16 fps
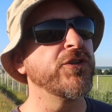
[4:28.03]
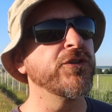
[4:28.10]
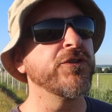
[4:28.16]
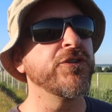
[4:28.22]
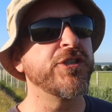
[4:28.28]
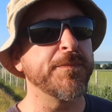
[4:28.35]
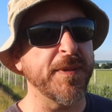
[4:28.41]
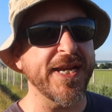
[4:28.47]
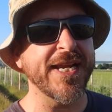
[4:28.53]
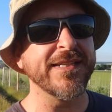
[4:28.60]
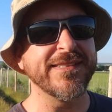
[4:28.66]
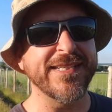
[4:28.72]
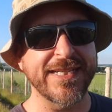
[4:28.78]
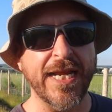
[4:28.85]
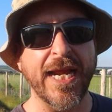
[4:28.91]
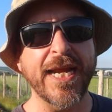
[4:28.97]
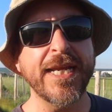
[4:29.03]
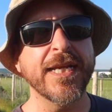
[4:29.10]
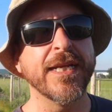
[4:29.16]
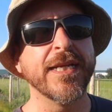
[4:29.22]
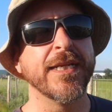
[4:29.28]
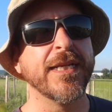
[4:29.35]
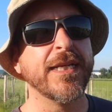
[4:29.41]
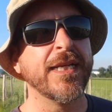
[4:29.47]
to Japan today
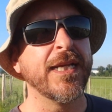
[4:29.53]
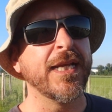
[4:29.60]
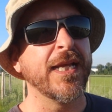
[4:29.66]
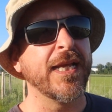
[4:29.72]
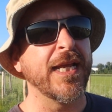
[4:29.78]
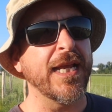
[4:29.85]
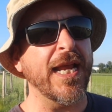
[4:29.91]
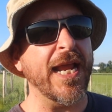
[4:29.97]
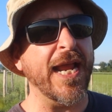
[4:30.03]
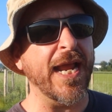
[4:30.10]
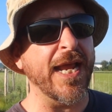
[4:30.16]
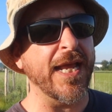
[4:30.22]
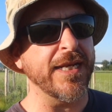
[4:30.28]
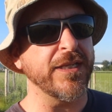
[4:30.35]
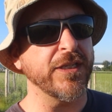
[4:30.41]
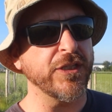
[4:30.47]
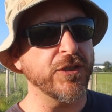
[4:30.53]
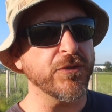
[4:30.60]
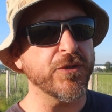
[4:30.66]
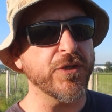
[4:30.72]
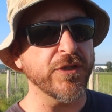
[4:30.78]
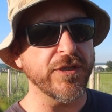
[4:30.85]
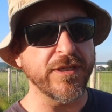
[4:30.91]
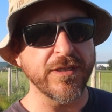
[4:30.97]
and you
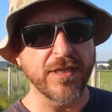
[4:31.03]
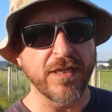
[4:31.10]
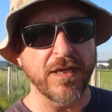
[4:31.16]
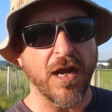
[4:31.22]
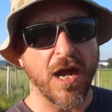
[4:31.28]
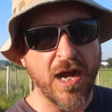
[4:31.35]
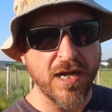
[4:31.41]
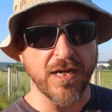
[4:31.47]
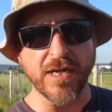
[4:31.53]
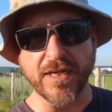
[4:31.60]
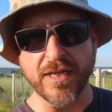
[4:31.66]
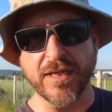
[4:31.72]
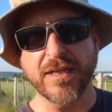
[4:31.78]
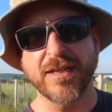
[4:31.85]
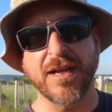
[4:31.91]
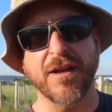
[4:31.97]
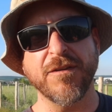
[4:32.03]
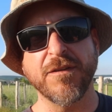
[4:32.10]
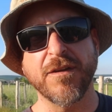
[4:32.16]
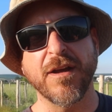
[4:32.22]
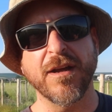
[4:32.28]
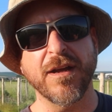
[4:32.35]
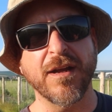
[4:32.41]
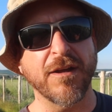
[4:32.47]
could hug a,
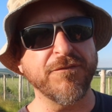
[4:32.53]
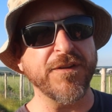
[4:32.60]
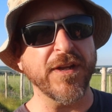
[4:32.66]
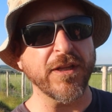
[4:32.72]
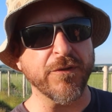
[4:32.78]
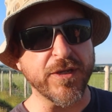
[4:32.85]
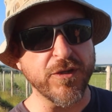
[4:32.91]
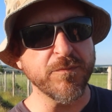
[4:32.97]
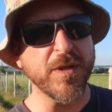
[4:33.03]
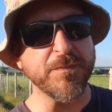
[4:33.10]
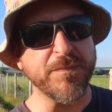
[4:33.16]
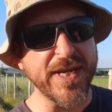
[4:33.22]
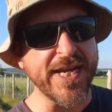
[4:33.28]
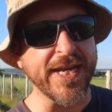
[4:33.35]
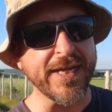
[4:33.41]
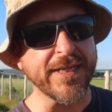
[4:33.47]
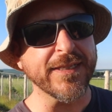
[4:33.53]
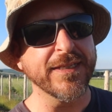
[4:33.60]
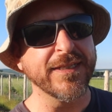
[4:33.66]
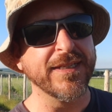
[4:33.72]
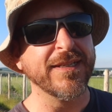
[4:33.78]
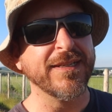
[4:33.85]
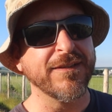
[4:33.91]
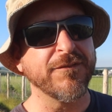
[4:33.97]
a, fellow human being
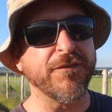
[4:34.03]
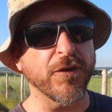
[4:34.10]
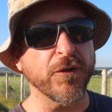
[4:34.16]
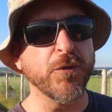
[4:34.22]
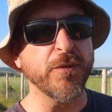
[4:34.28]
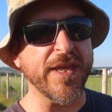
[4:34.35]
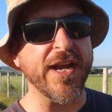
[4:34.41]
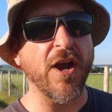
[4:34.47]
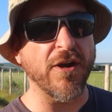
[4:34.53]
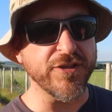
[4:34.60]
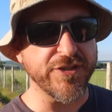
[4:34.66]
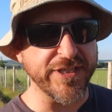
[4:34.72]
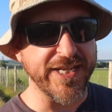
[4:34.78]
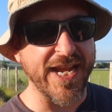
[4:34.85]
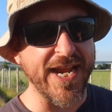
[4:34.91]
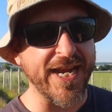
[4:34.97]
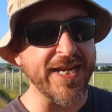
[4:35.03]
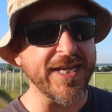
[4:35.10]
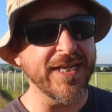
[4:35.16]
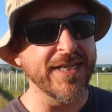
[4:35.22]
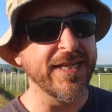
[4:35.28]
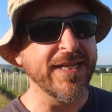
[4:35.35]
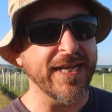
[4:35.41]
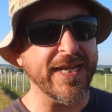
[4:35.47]
for who they are today
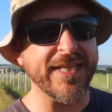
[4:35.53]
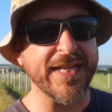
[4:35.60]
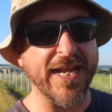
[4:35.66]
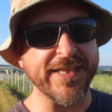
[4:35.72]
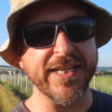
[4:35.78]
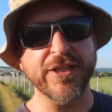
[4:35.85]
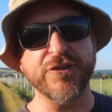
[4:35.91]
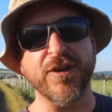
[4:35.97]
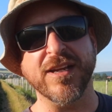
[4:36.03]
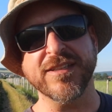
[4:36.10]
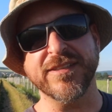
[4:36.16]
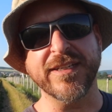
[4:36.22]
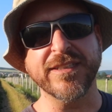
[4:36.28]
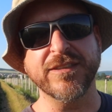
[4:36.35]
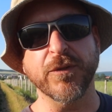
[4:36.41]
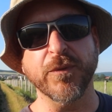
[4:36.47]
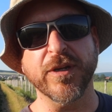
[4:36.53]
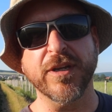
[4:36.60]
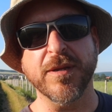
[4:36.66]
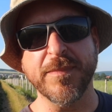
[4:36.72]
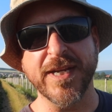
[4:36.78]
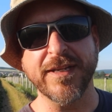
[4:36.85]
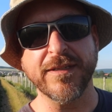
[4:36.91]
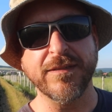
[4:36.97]
and not the atrocities that were
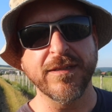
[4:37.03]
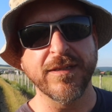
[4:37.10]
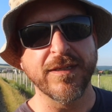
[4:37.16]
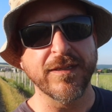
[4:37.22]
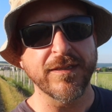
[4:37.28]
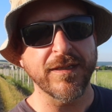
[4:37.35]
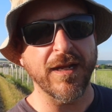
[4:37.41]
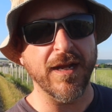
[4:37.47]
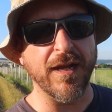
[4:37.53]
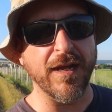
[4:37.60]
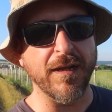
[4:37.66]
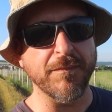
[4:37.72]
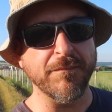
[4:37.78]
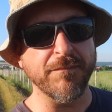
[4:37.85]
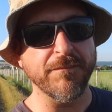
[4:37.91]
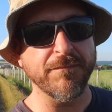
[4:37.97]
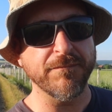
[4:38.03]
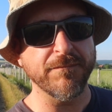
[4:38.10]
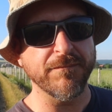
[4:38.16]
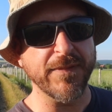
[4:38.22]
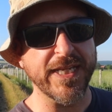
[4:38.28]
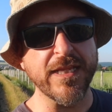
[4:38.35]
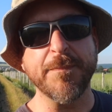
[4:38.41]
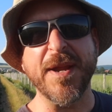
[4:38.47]
committed um,
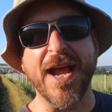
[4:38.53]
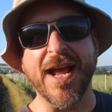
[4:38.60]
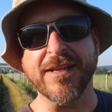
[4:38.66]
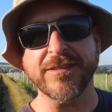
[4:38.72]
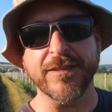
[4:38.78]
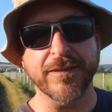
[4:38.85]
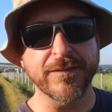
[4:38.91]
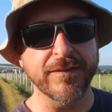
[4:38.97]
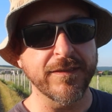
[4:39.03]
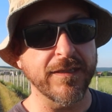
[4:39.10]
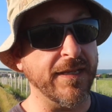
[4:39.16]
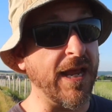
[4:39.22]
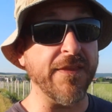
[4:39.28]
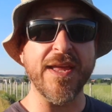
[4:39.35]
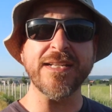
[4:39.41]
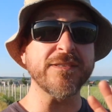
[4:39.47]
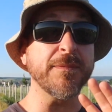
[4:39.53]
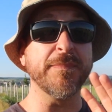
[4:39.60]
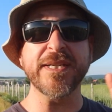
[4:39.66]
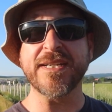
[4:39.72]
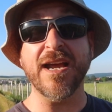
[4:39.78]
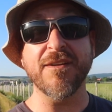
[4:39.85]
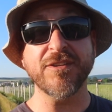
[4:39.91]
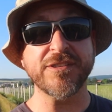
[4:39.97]
in the past. Now that's a
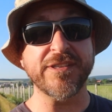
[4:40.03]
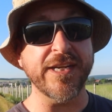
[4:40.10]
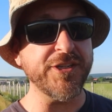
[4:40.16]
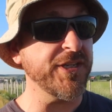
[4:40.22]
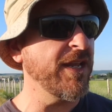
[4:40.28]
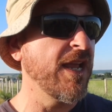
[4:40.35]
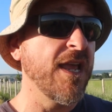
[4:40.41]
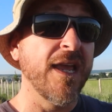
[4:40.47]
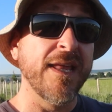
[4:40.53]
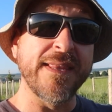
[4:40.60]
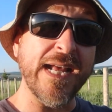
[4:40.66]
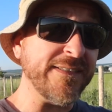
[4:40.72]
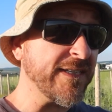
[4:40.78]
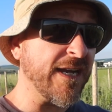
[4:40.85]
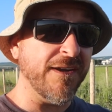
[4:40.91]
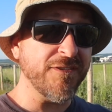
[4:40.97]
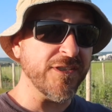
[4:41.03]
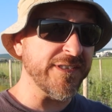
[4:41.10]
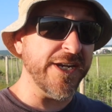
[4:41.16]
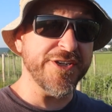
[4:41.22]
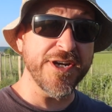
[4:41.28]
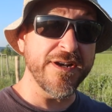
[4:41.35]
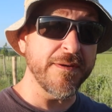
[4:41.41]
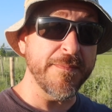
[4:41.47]
big conversation. That's a
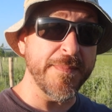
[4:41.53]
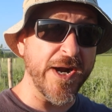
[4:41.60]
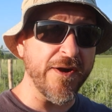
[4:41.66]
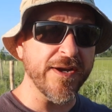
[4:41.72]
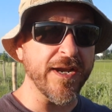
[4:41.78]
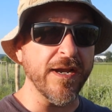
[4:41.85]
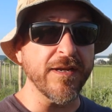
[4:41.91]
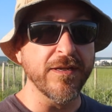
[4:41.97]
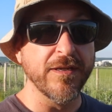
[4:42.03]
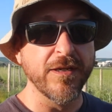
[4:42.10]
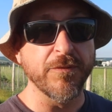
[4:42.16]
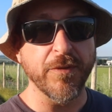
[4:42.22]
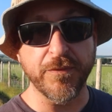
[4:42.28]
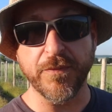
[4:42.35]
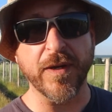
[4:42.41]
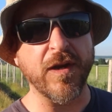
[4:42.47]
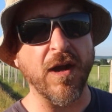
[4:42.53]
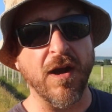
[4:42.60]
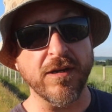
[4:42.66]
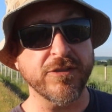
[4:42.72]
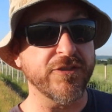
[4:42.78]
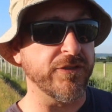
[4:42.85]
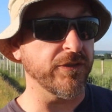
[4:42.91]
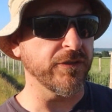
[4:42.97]
conversation in America with
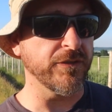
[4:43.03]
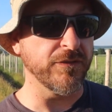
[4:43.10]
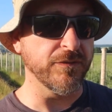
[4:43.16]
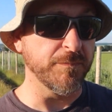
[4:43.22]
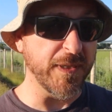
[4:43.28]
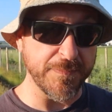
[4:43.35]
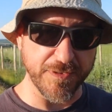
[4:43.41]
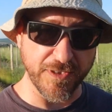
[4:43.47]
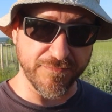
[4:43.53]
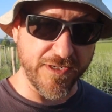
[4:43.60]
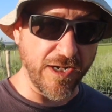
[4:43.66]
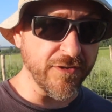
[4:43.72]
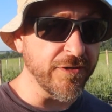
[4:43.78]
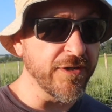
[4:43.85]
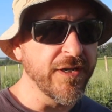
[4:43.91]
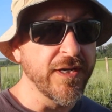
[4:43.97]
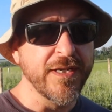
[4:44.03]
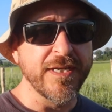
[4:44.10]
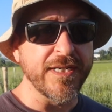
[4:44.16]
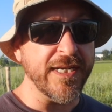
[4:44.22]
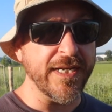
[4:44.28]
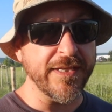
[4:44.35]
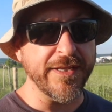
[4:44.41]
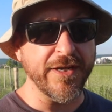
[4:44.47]
regards to people of color
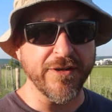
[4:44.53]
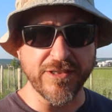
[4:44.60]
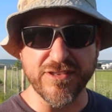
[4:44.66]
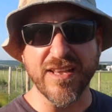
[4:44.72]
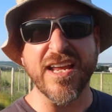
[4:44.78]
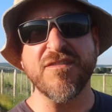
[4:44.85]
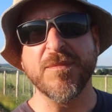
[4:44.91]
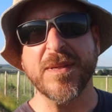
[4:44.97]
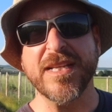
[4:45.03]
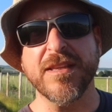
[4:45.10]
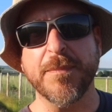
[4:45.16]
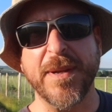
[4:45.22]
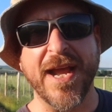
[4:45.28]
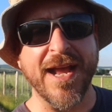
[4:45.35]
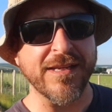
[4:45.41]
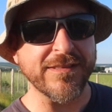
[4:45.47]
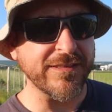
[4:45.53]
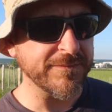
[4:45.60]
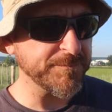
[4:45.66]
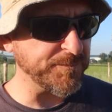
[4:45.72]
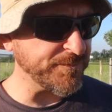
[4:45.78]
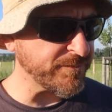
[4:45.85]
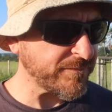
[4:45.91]
and their enslavement in the past.